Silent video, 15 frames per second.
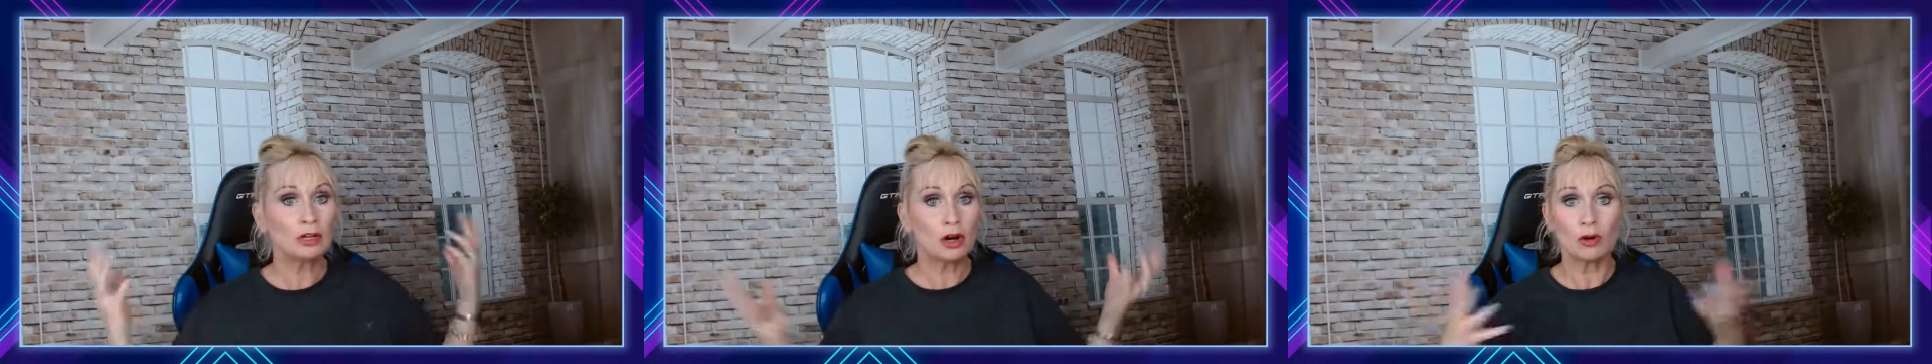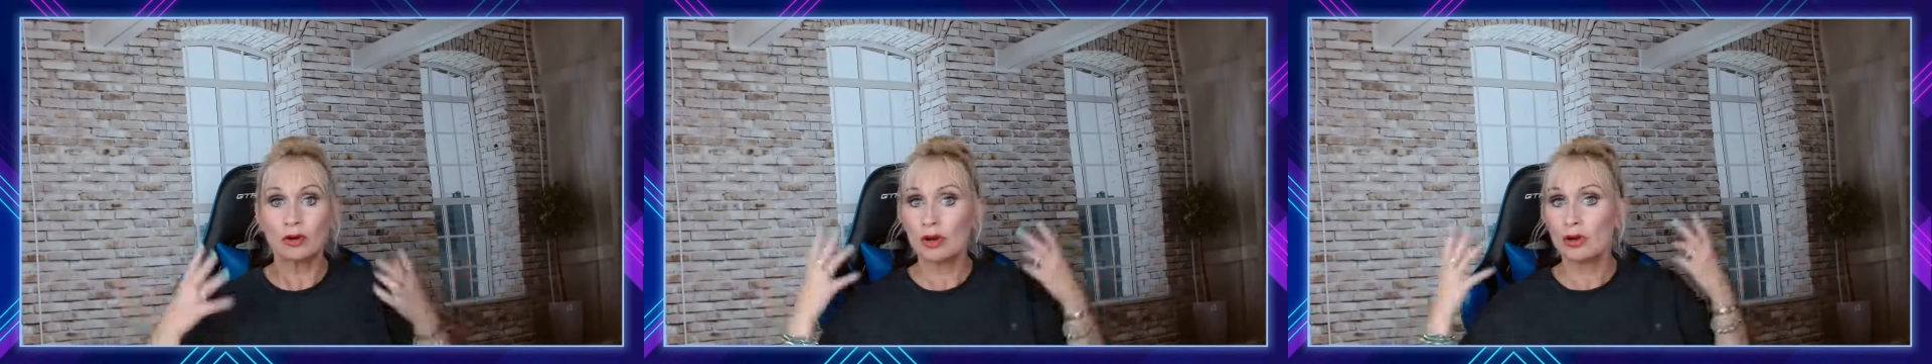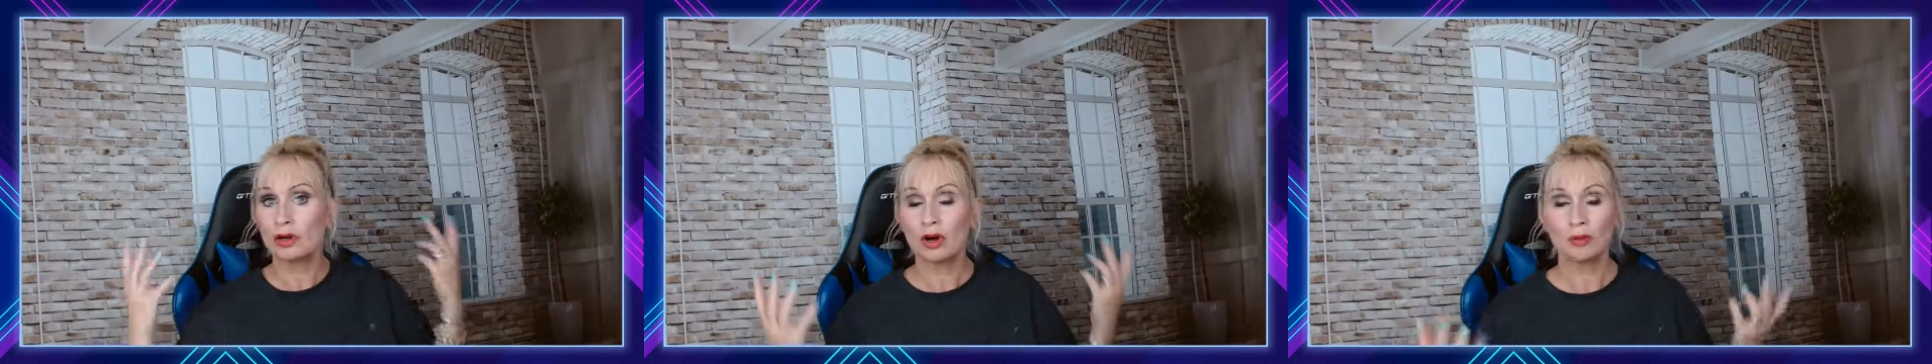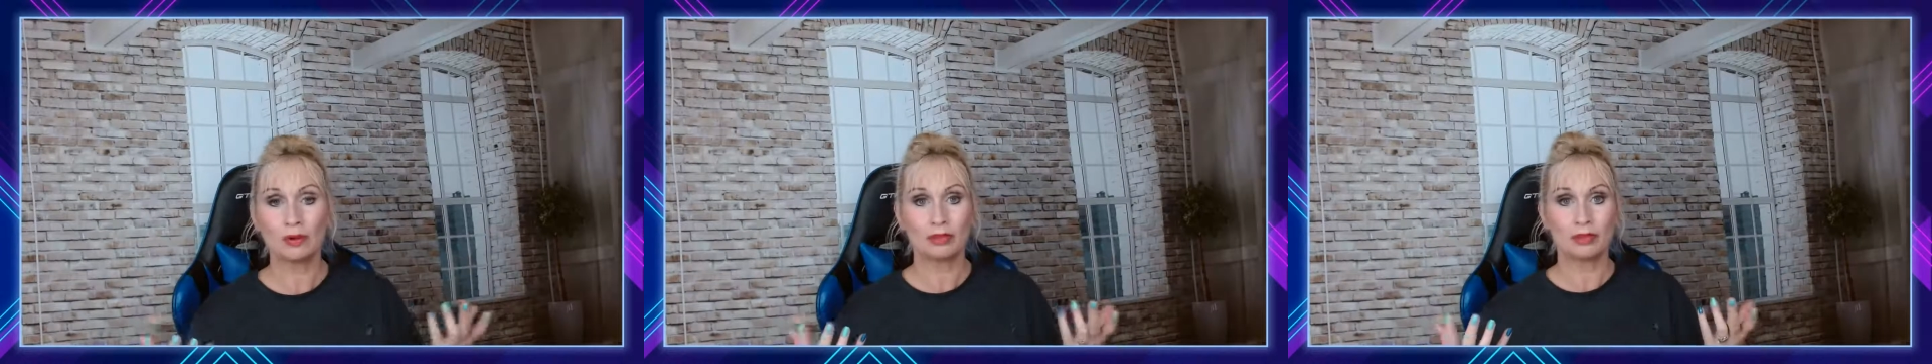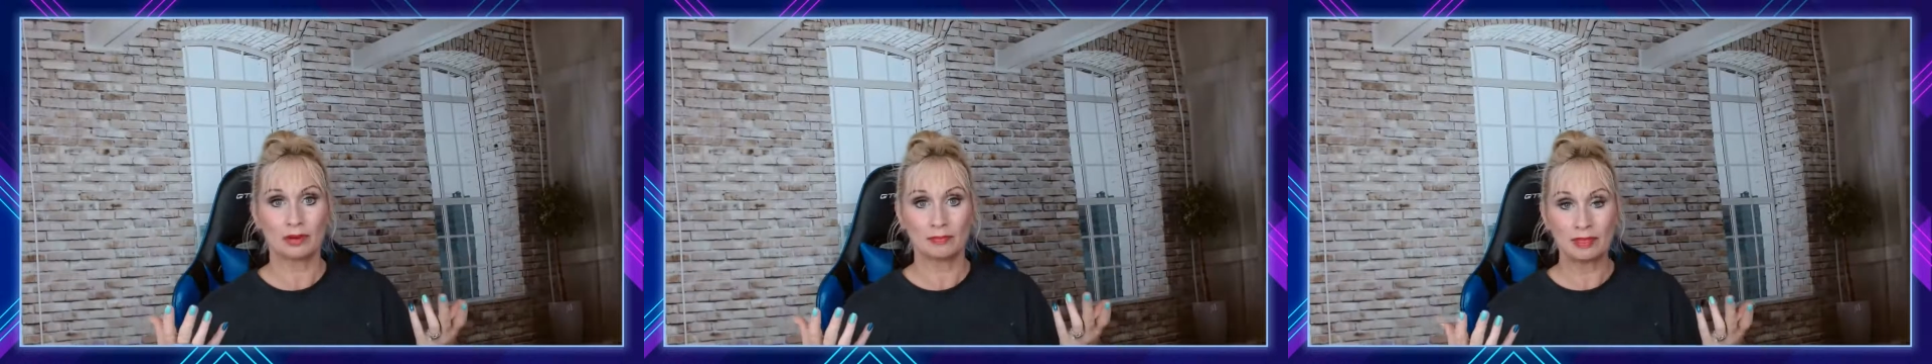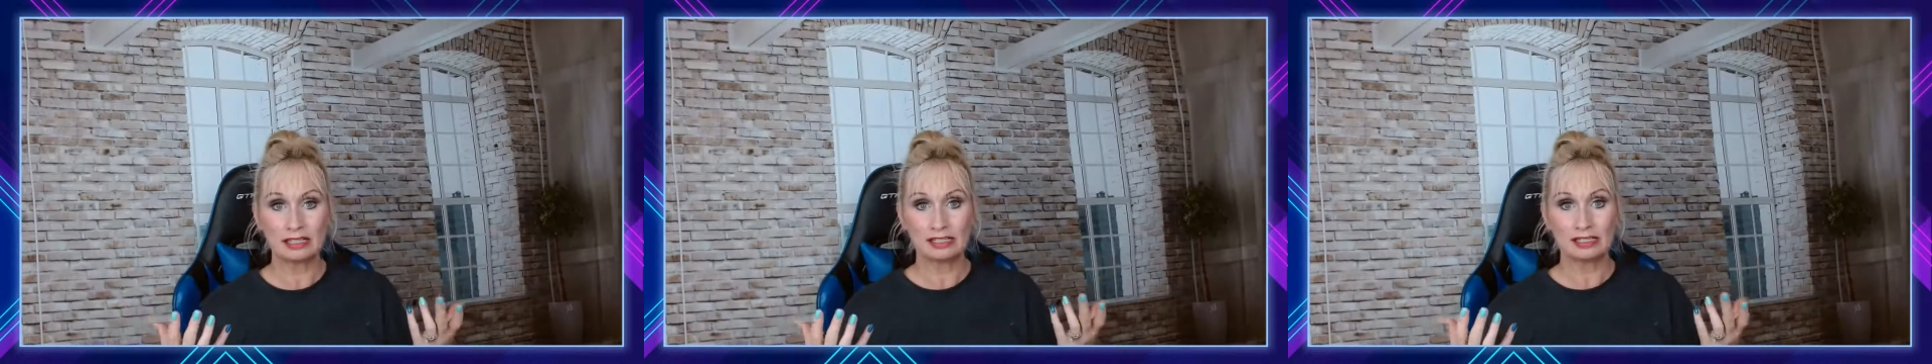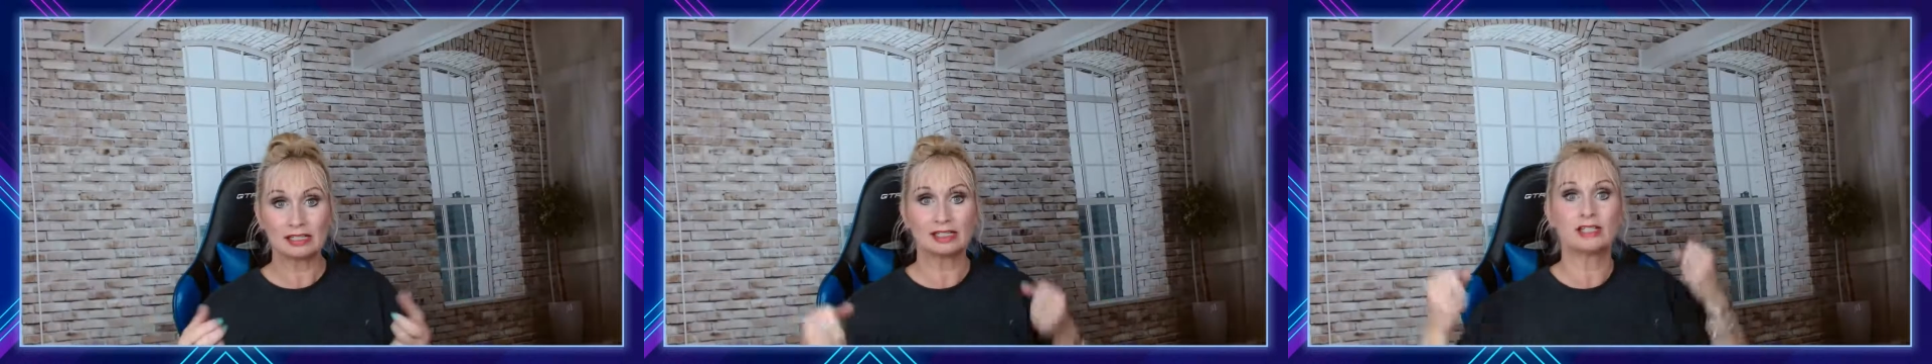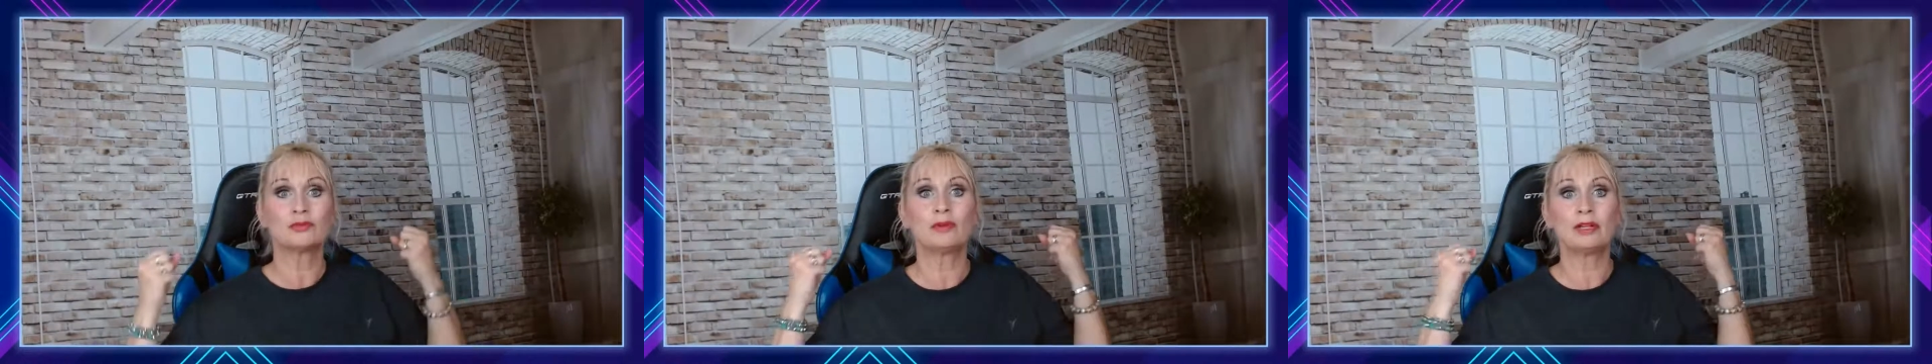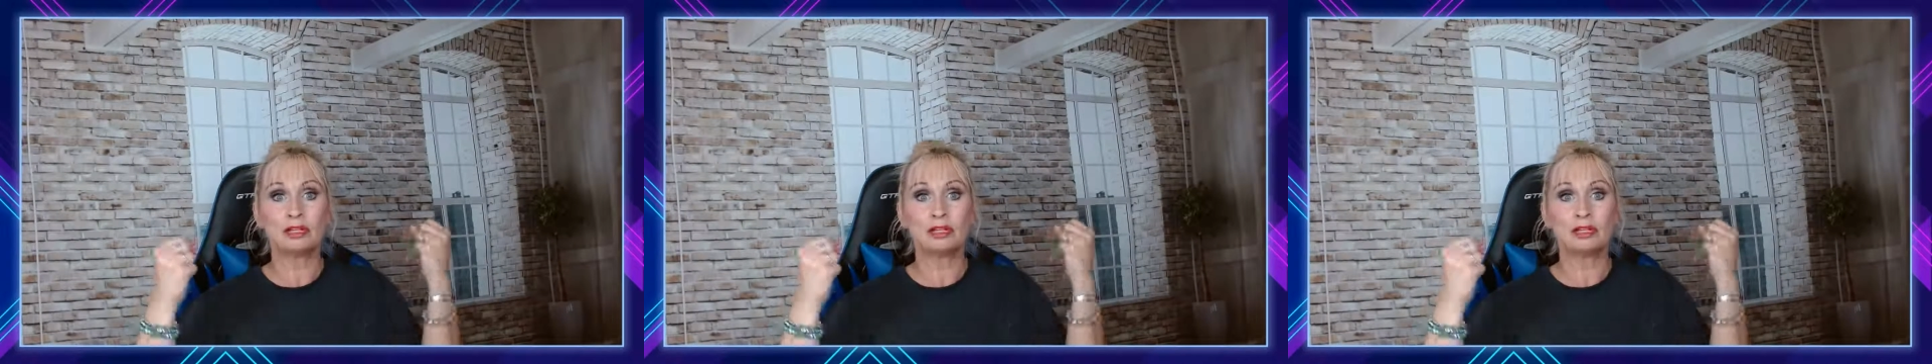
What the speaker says: go with our businesses.